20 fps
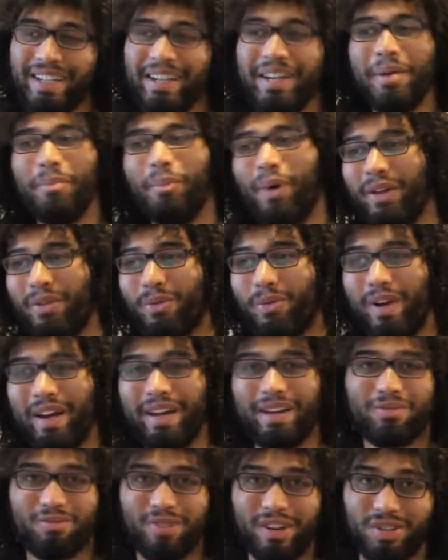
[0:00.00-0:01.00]
By the
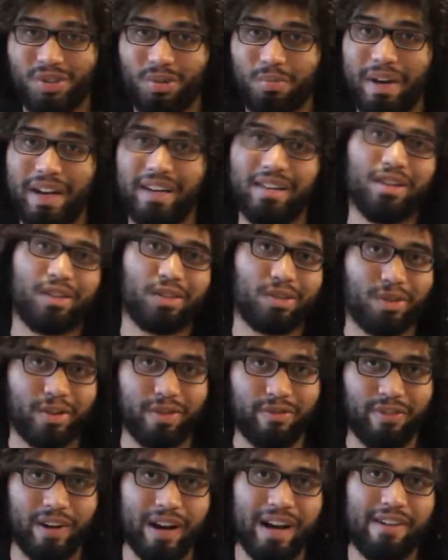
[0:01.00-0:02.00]
way, WrestleMania
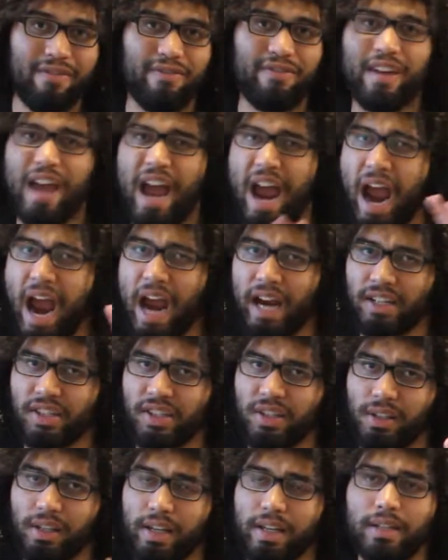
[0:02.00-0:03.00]
35,
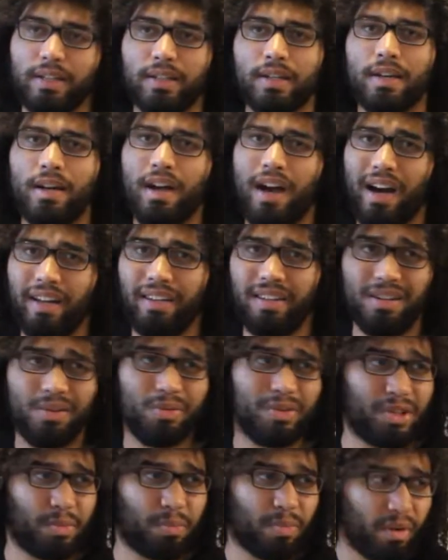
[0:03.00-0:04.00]
excellent. I think
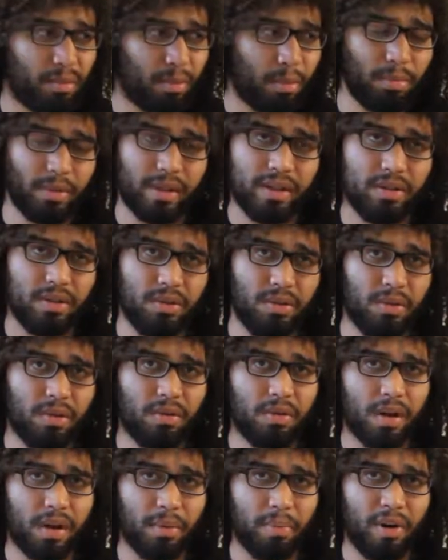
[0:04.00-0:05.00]
we should probably
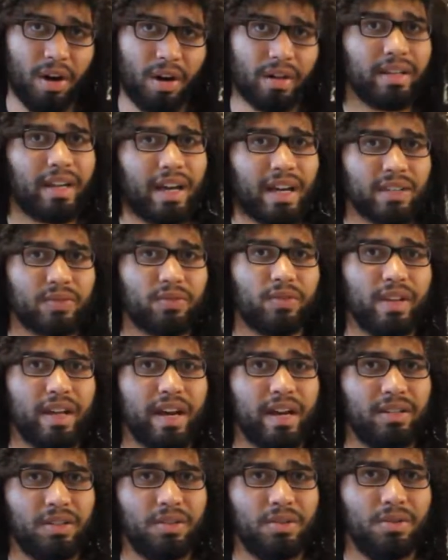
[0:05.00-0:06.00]
do a podcast for
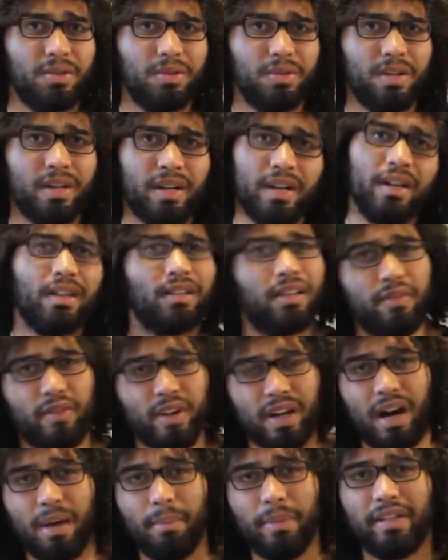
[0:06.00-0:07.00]
that too. Leave a
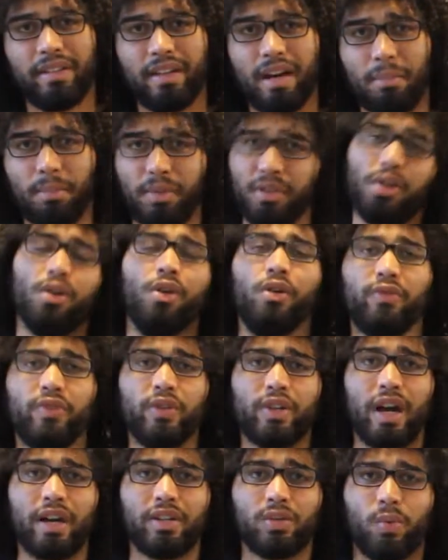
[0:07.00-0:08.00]
comment down below if
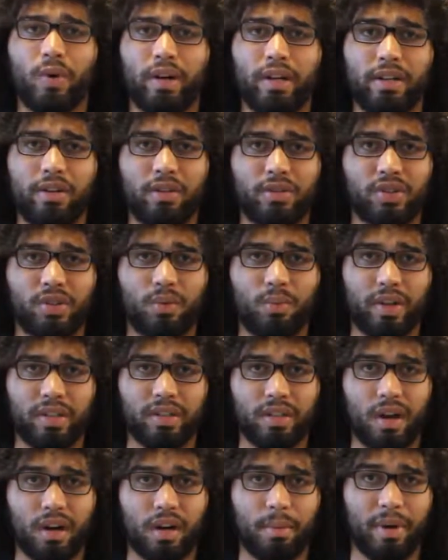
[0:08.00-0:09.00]
you guys want to hear someone
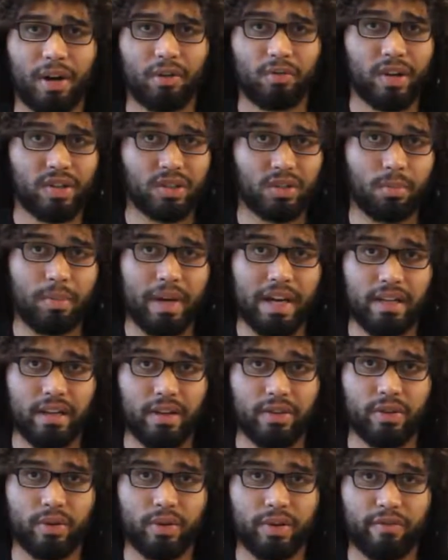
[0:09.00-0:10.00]
talk about
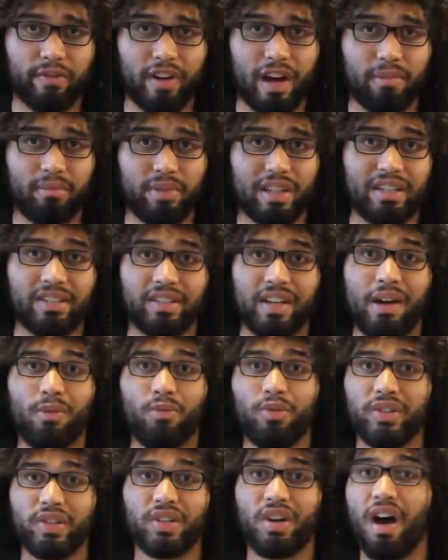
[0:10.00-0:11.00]
WrestleMania 35, because that
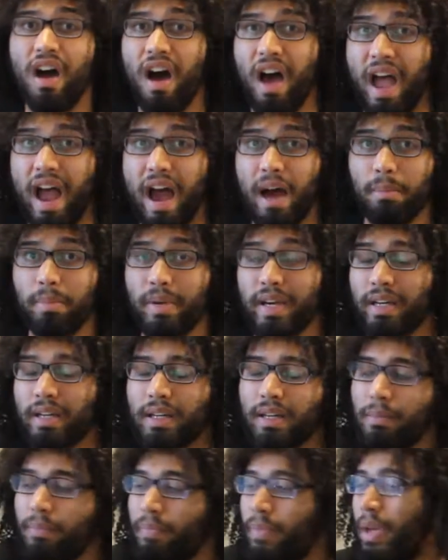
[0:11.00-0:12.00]
was
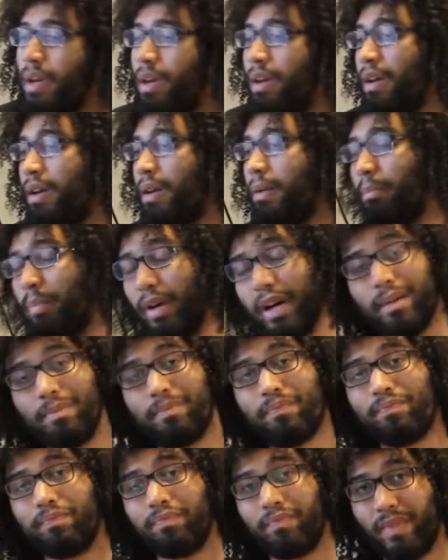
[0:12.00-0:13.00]
epic. But
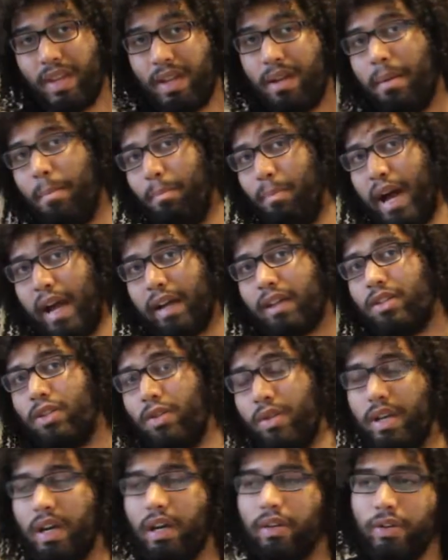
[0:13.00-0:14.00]
back
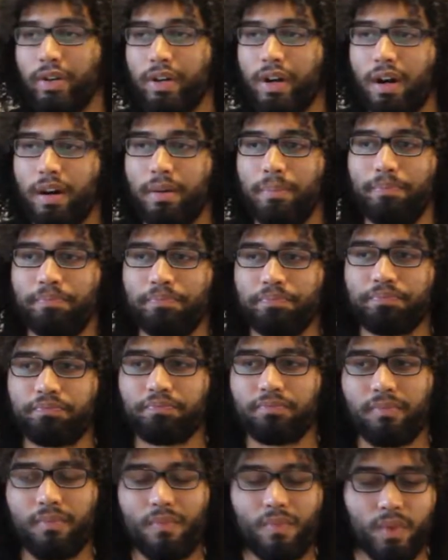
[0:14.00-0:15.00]
to the undercard.
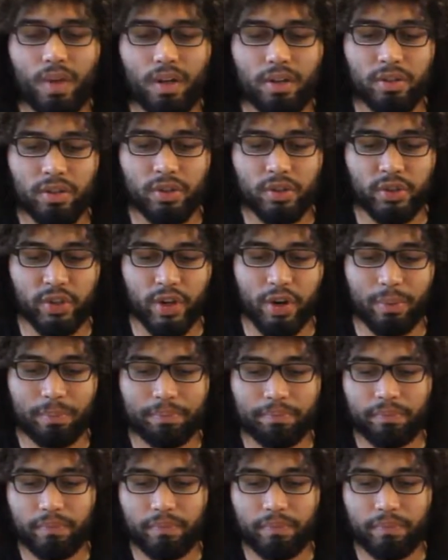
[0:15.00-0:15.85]
So,